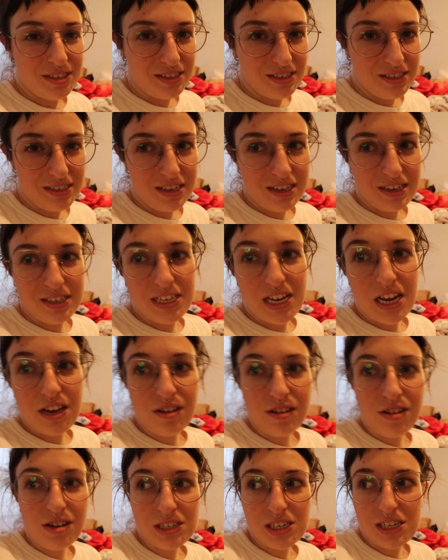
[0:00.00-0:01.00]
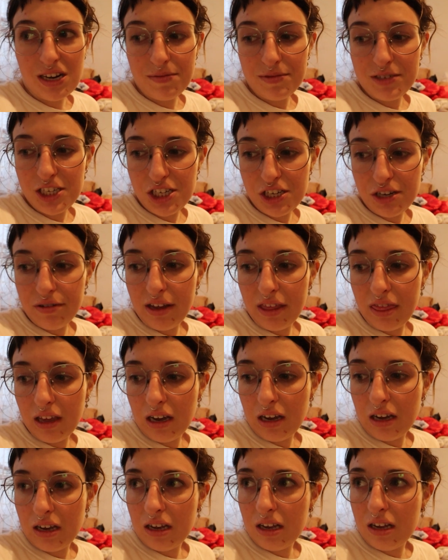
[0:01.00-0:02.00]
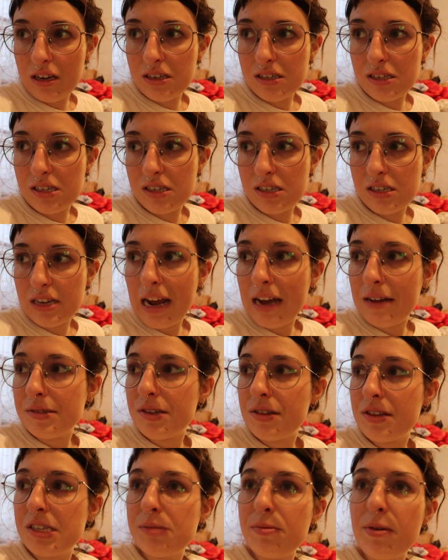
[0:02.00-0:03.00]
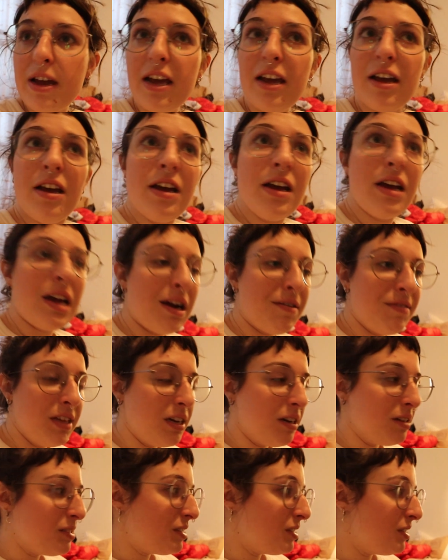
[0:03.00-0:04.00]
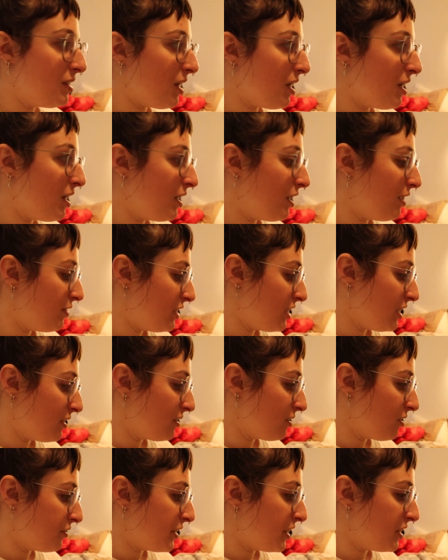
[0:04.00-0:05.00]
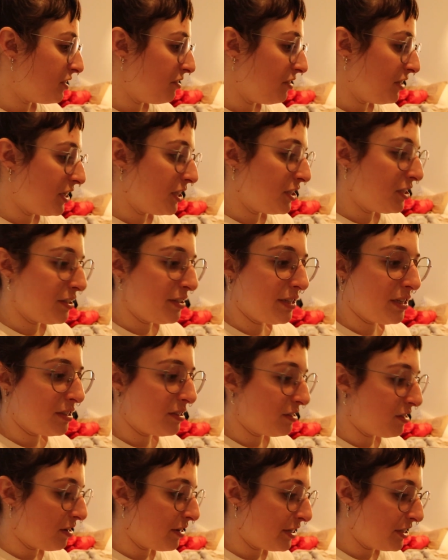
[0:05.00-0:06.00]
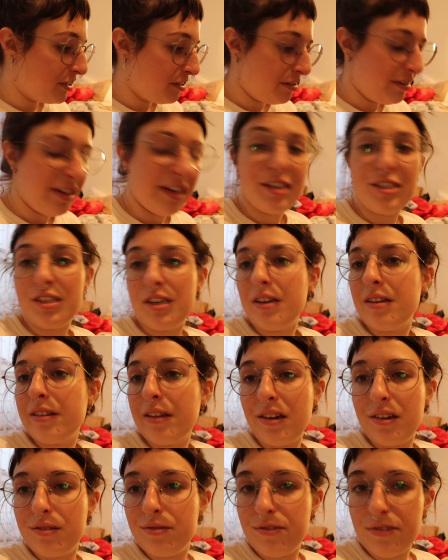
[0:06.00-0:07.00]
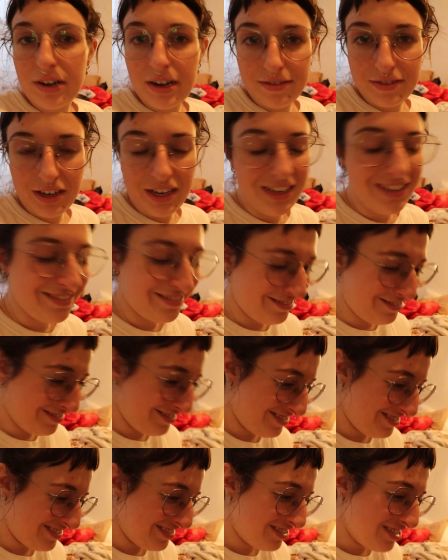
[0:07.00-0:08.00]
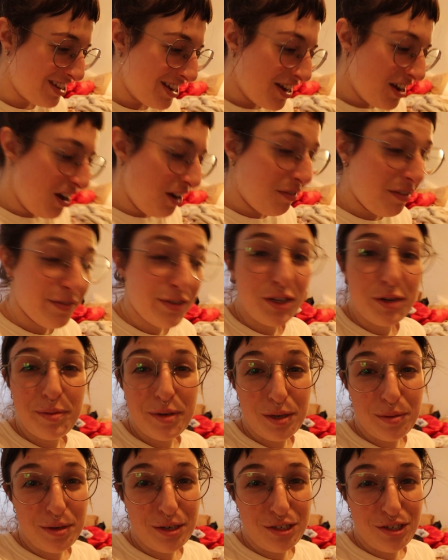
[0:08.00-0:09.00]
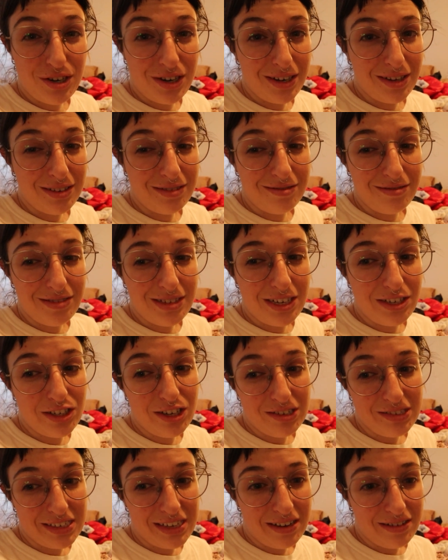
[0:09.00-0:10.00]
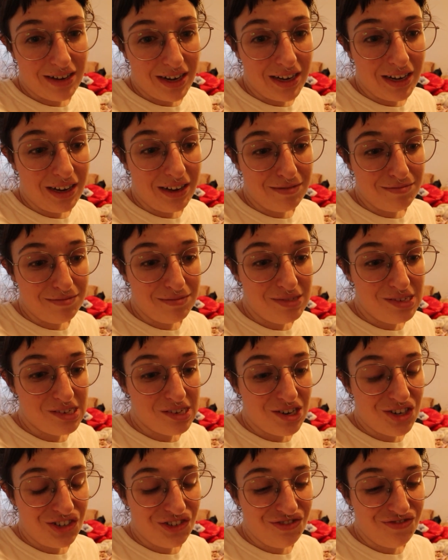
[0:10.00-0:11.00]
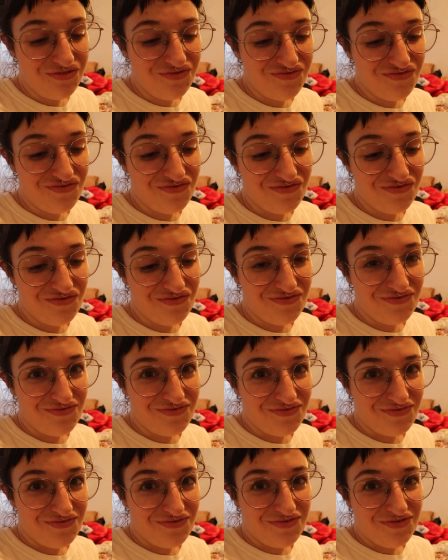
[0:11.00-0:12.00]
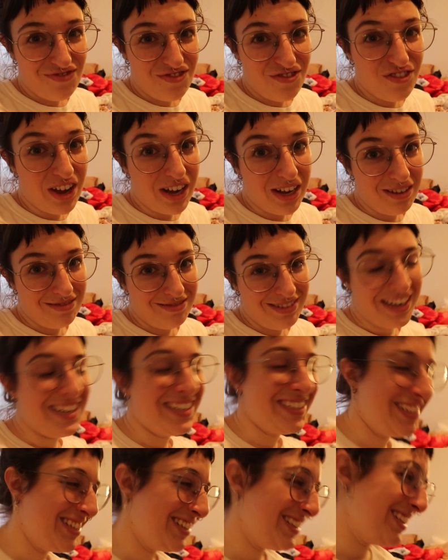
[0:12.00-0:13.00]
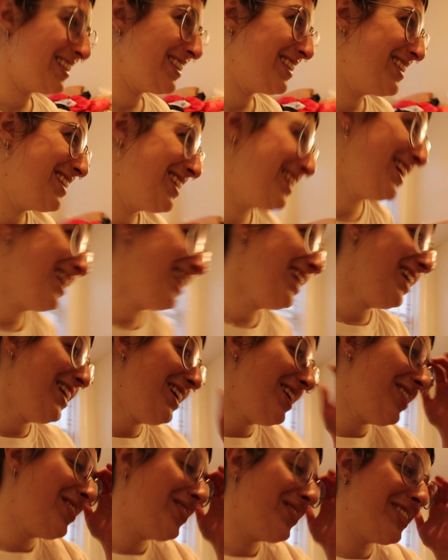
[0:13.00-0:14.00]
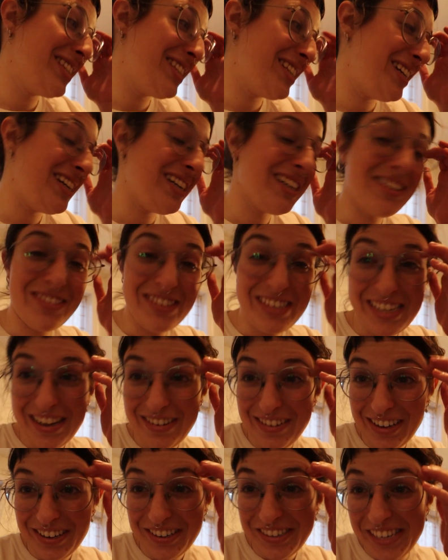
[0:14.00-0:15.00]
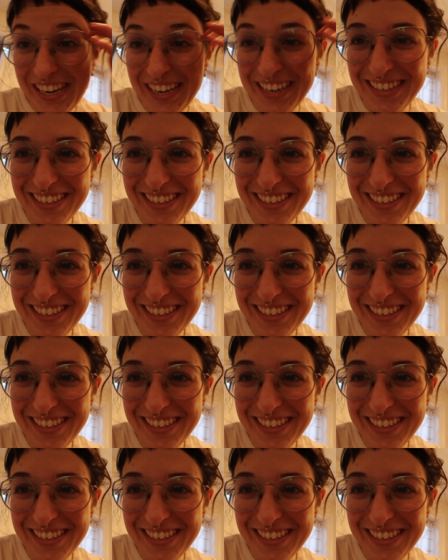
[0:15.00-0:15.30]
It's gonna take a long time to do, I think. And yeah, so this way everything else is done. If it takes us all night to do the kitchen, it takes us all night to do the kitchen, and like whatever. We have to go pick up our truck in Chelsea at 9 a.m. So fun. We'll see how it goes.